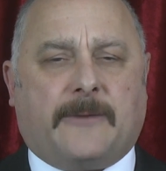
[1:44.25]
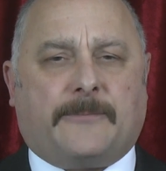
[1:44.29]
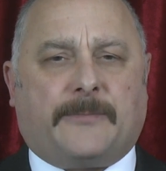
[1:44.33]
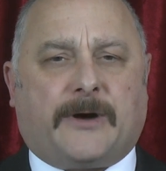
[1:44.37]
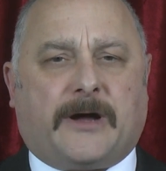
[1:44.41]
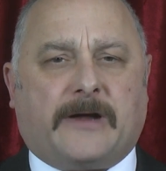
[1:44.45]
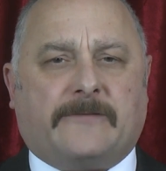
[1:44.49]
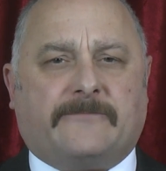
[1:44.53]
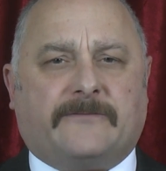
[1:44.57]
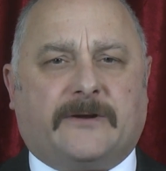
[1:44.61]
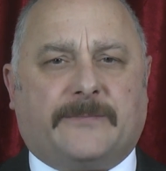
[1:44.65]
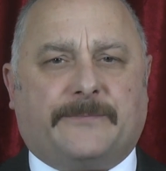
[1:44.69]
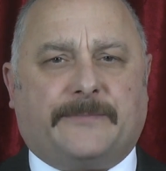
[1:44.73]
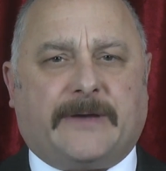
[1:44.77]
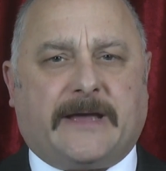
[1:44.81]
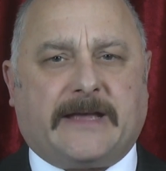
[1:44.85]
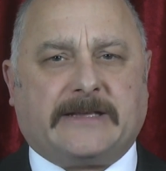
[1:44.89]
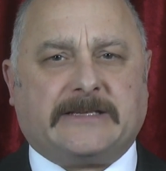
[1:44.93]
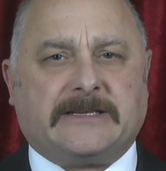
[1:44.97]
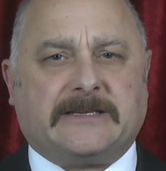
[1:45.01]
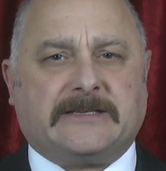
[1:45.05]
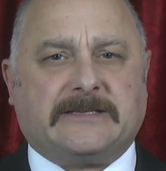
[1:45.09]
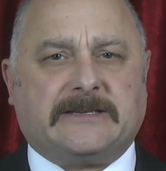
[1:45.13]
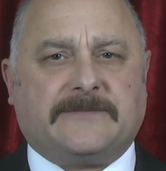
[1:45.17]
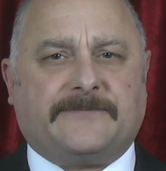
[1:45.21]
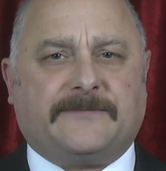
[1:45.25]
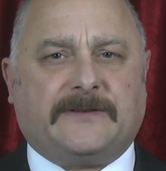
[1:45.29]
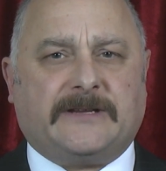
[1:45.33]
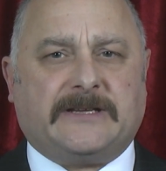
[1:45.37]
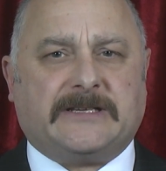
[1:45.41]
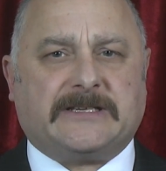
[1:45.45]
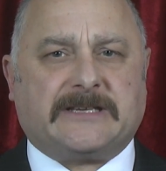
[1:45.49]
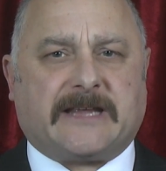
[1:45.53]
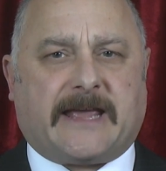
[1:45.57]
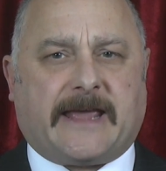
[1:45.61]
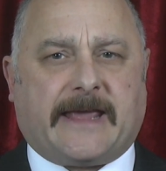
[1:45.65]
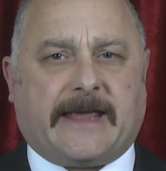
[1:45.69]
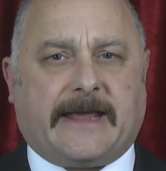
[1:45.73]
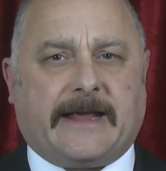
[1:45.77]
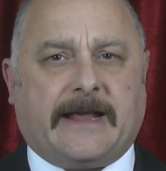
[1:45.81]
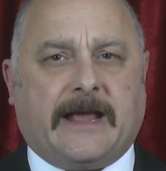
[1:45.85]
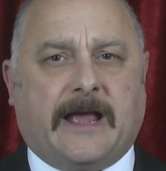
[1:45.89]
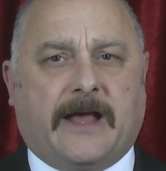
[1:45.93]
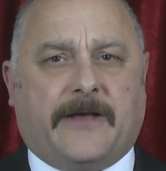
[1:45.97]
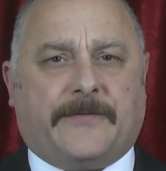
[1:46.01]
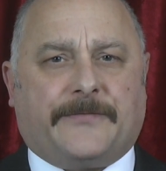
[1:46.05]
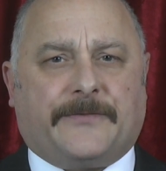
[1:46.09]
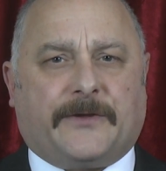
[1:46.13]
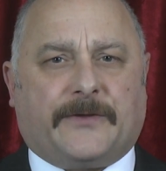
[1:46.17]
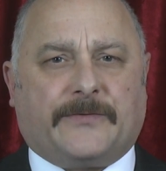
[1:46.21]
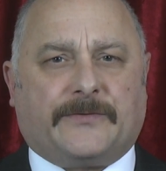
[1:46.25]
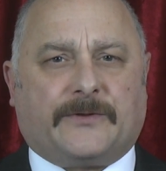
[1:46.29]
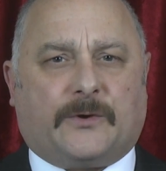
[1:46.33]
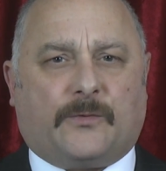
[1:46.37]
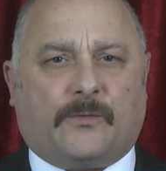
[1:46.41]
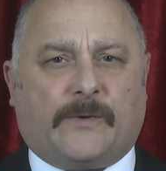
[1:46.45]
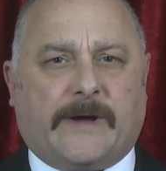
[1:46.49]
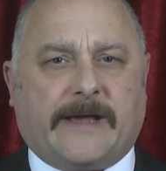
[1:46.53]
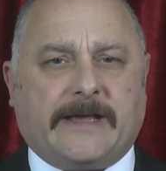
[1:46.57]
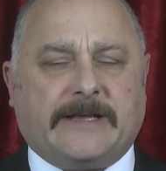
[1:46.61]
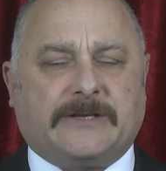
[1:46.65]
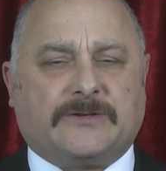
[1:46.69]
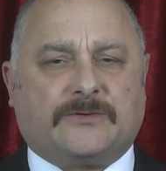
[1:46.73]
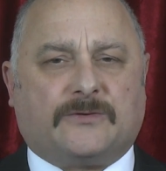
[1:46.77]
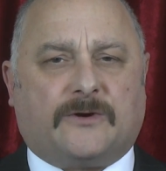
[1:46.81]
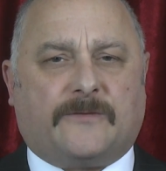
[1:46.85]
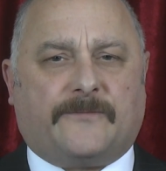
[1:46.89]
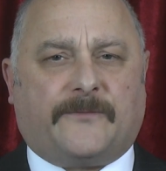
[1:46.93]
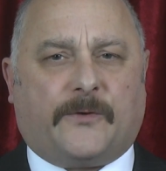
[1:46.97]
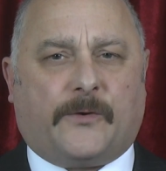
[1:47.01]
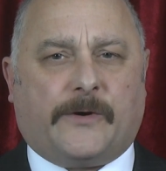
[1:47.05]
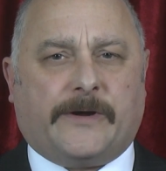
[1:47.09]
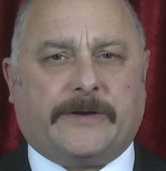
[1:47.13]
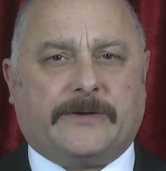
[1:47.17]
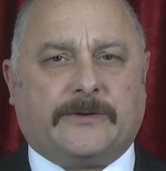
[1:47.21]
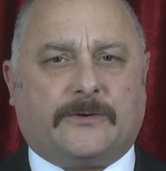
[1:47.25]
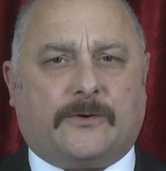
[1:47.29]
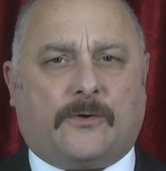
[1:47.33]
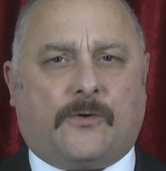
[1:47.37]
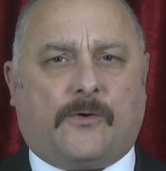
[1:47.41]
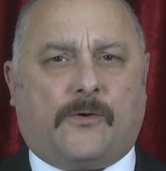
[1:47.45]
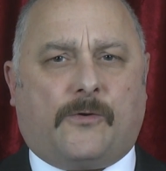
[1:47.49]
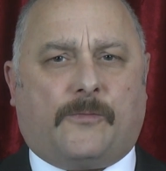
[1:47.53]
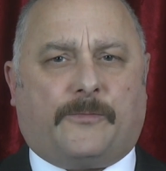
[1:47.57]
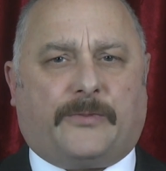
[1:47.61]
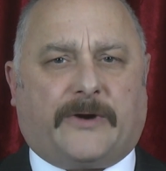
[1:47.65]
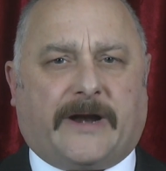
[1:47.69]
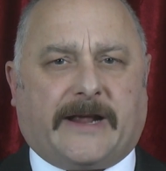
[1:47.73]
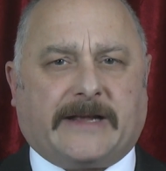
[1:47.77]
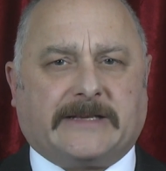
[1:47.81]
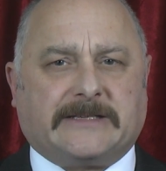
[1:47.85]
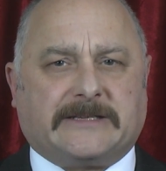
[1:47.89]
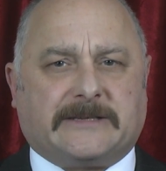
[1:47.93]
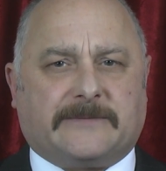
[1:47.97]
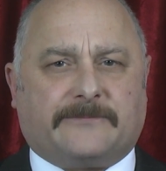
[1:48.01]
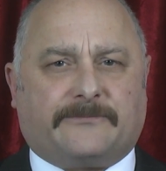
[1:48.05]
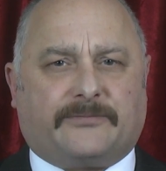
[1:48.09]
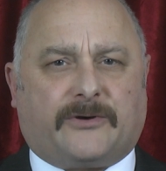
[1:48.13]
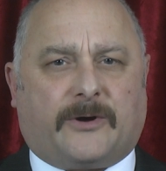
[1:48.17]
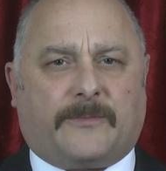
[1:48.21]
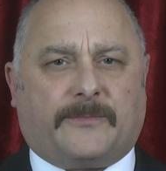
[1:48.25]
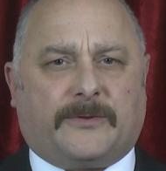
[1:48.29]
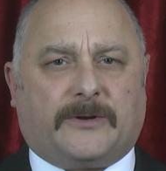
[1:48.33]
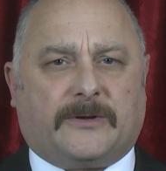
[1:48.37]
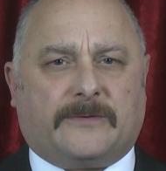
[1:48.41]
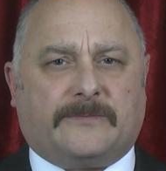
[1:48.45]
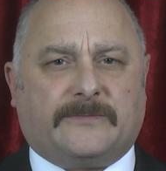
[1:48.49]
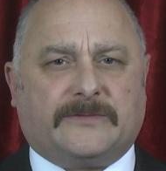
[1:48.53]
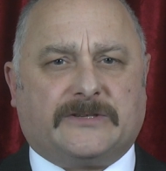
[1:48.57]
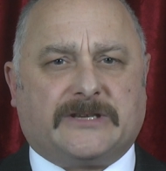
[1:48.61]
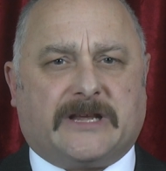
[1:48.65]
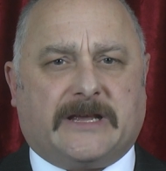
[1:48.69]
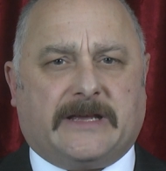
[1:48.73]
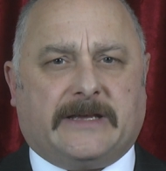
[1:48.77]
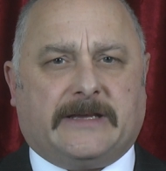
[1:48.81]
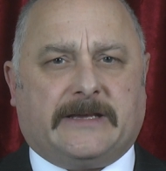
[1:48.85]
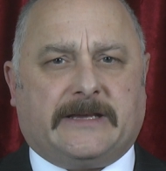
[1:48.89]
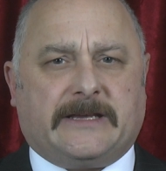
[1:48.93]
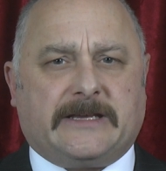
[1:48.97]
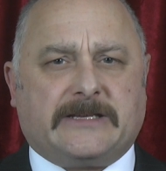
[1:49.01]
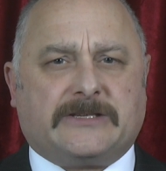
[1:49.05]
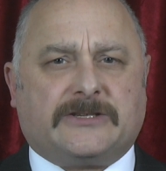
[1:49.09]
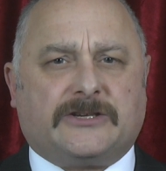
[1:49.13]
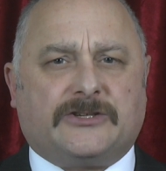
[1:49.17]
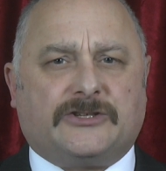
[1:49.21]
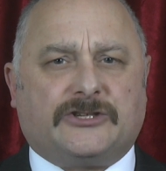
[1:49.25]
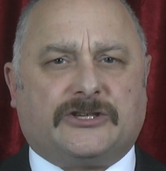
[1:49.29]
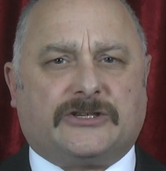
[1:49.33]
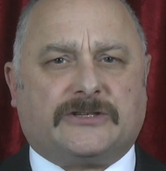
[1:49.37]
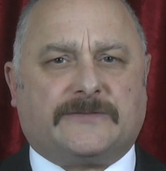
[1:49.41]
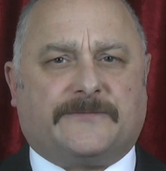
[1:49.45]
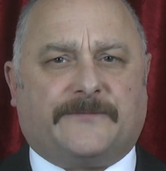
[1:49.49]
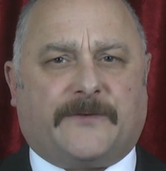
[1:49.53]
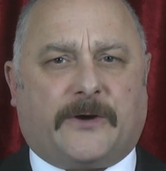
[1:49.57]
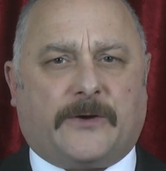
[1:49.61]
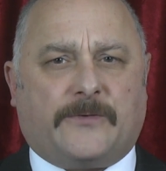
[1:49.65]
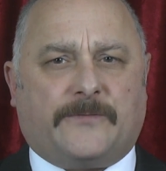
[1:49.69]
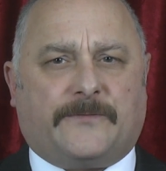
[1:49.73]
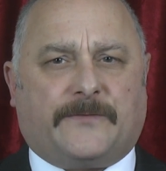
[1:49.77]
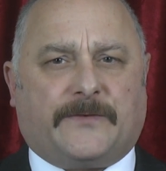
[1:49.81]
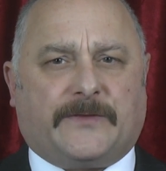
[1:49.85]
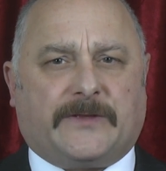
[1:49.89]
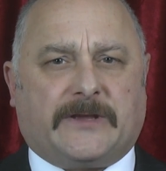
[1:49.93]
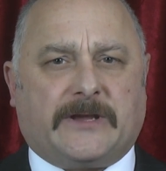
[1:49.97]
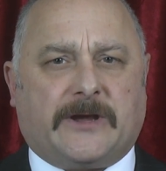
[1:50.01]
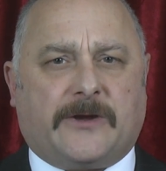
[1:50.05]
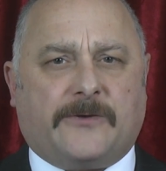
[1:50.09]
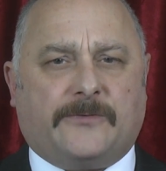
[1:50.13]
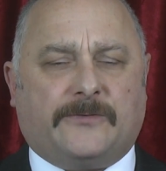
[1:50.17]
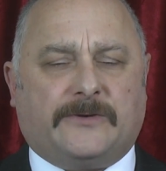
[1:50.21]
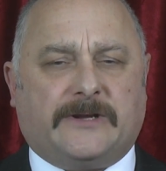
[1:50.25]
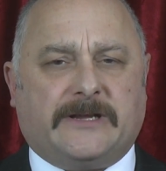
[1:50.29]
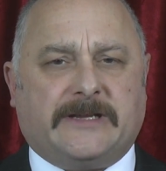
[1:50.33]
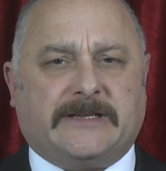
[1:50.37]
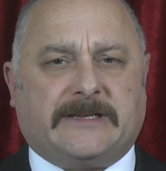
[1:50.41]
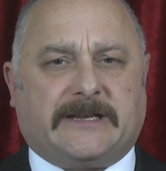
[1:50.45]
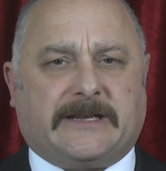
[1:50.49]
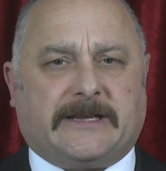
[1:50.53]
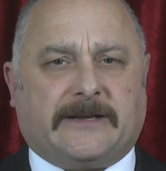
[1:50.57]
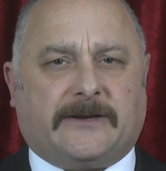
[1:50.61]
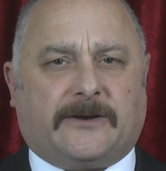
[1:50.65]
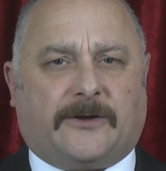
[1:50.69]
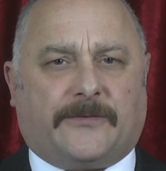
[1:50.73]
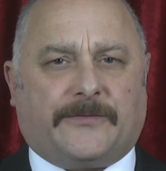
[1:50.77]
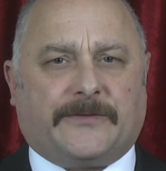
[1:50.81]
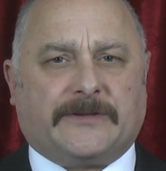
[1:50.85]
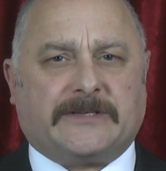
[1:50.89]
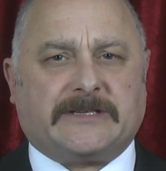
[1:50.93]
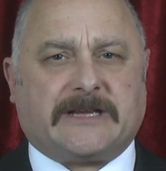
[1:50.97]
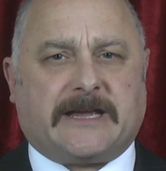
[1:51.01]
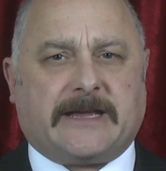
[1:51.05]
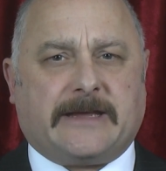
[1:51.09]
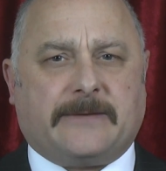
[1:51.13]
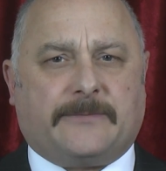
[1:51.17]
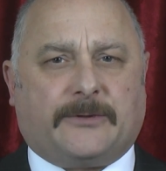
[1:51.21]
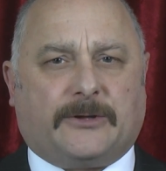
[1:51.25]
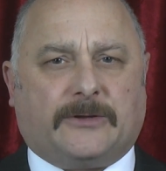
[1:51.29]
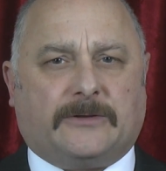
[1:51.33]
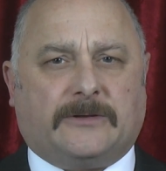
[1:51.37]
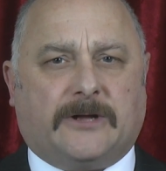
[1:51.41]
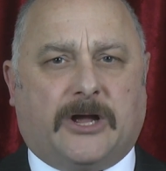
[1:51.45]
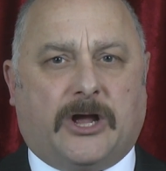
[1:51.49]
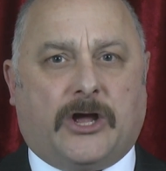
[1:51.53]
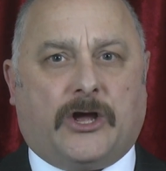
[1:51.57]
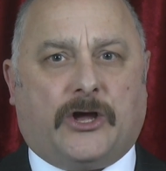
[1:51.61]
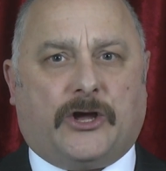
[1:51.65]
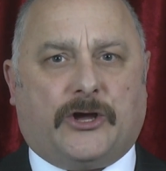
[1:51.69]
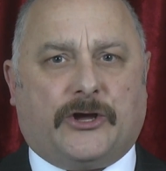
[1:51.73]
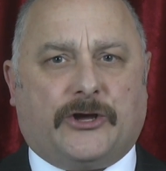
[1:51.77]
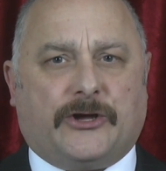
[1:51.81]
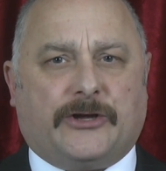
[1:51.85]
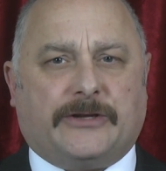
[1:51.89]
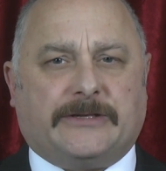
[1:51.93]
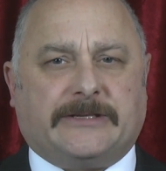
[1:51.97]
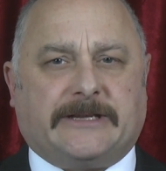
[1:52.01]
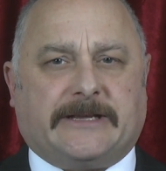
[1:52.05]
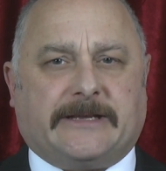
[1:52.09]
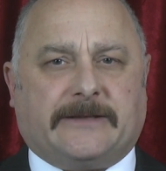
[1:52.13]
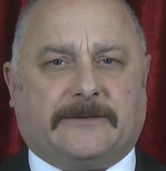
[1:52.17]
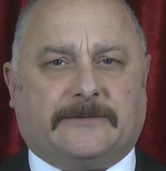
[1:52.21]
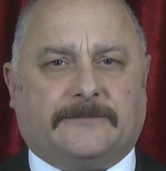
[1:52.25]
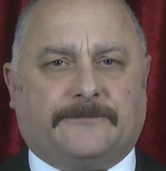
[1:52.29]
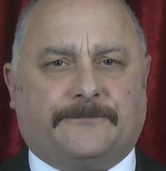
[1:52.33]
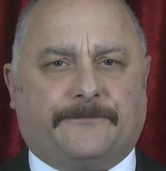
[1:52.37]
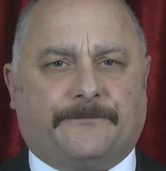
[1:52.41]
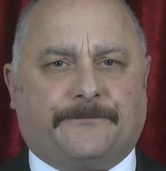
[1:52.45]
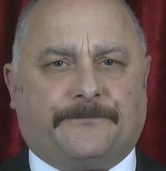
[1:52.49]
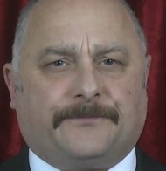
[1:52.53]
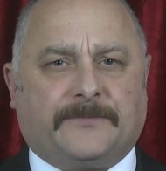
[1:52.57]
by repetitively saying that the way to avoid all Brexit problems is to just vote for the only deal on the table, her deal.